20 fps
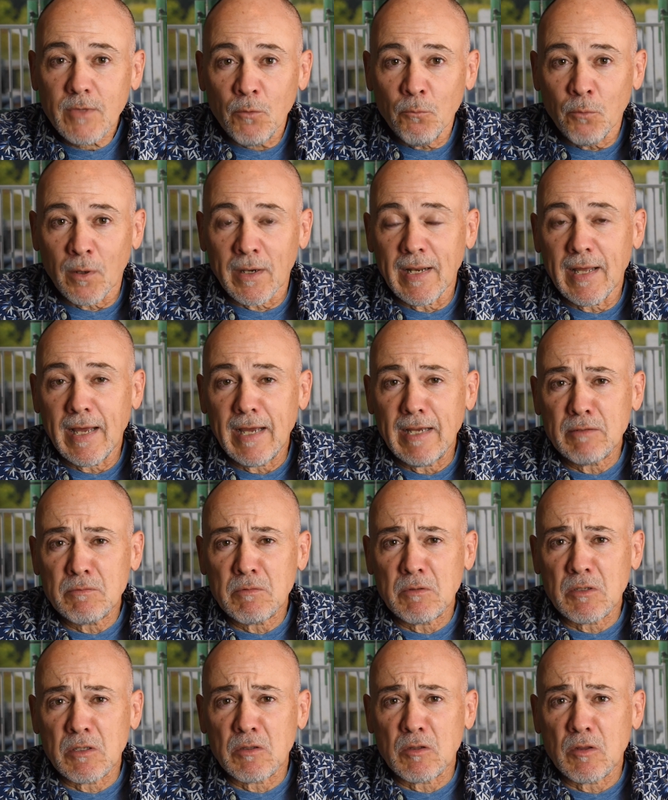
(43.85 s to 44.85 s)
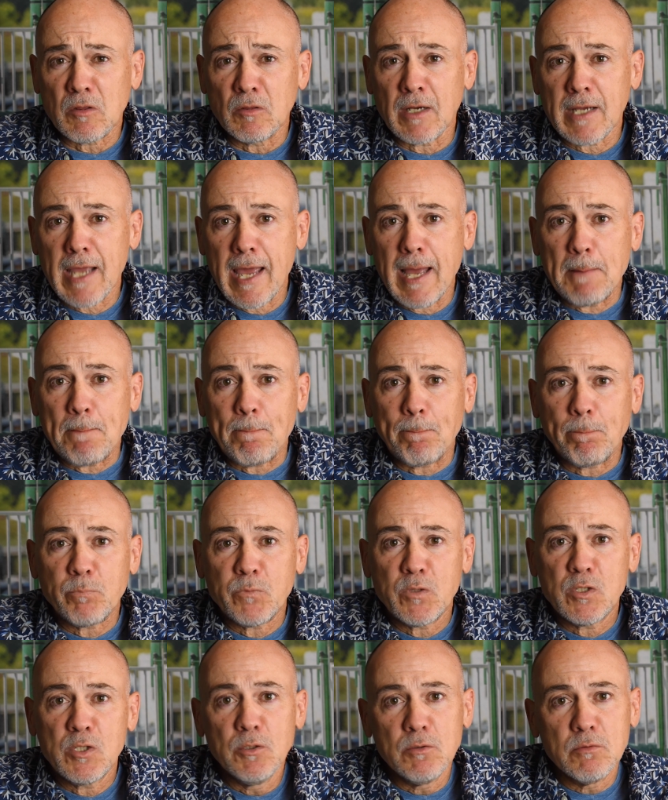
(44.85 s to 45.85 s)
We're going to look at
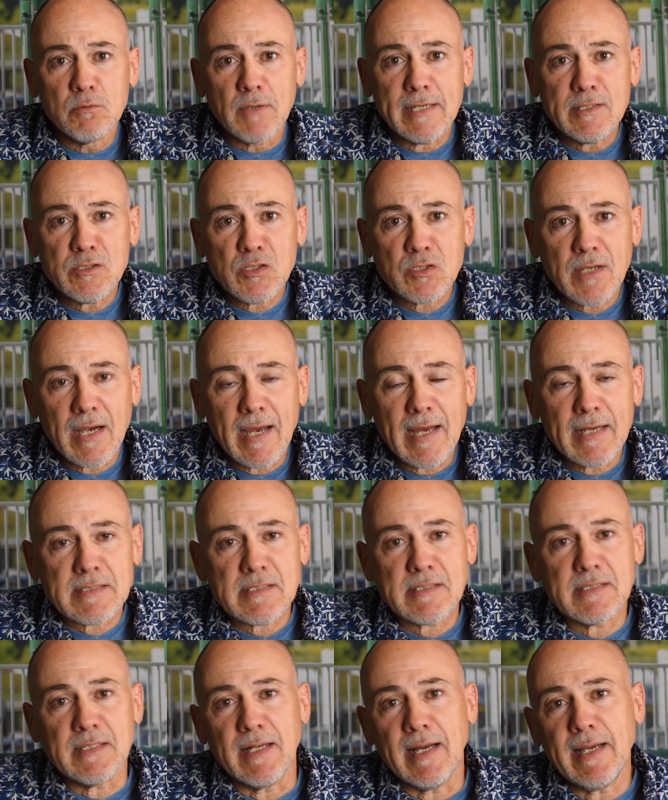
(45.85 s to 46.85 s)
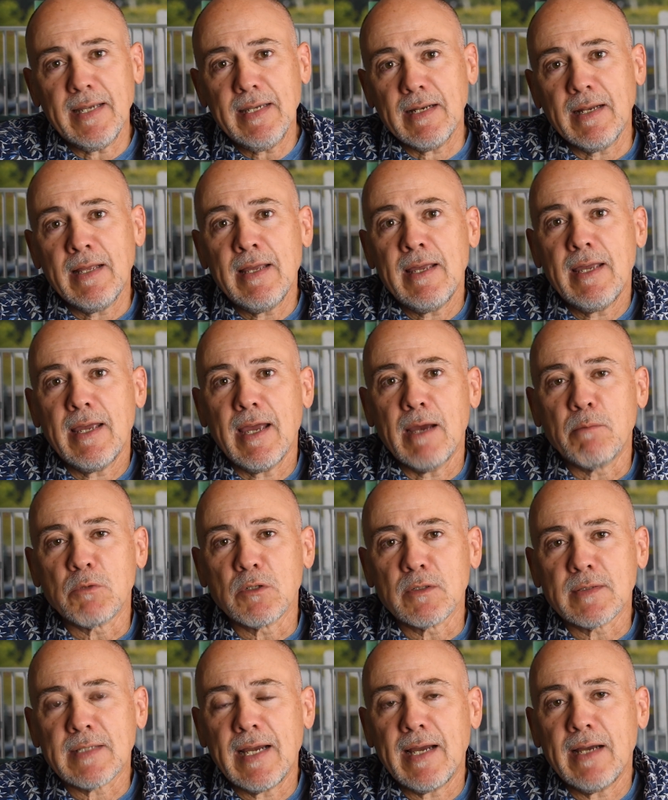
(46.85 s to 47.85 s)
2 racetracks tonight,
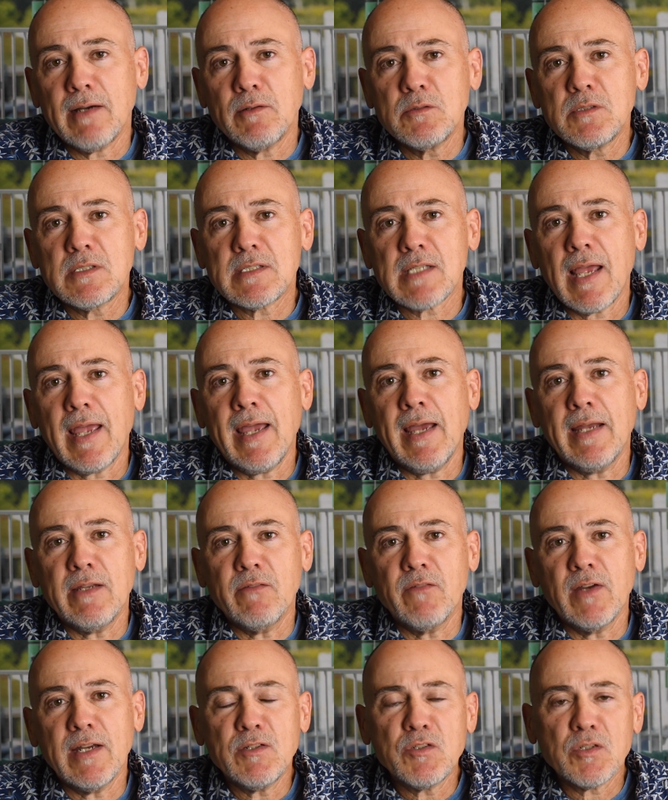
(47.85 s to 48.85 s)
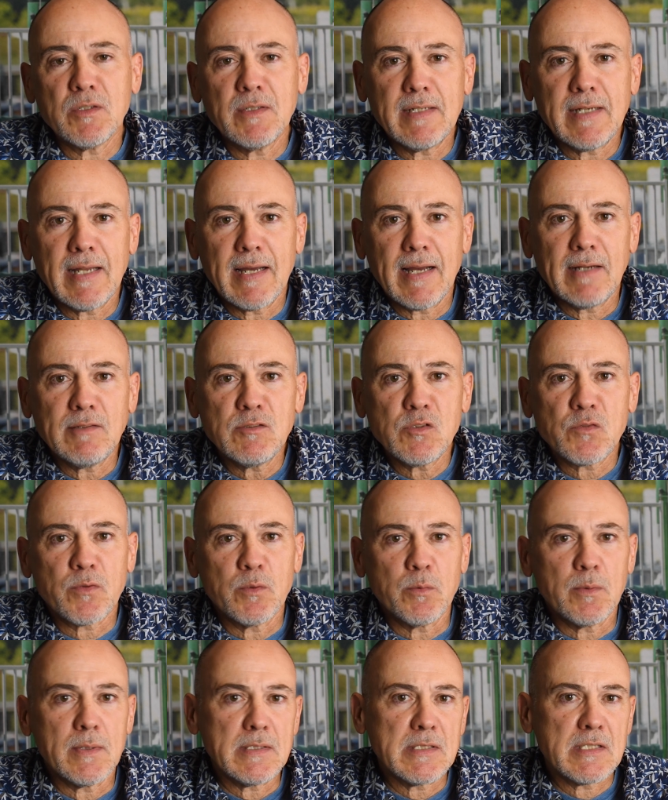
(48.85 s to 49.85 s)
Emerald Downs and Evangeline Downs
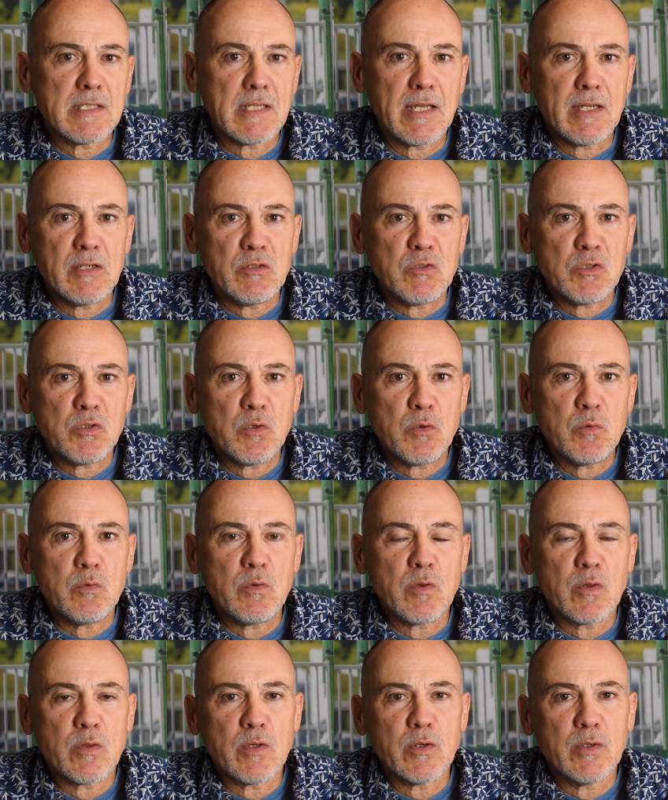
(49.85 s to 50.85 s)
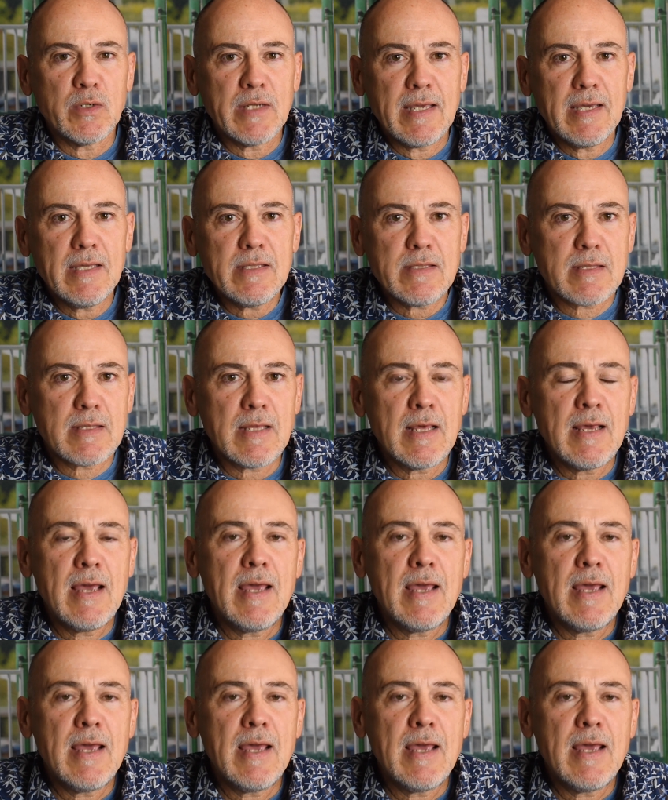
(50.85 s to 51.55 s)
for Wednesday, June 30th.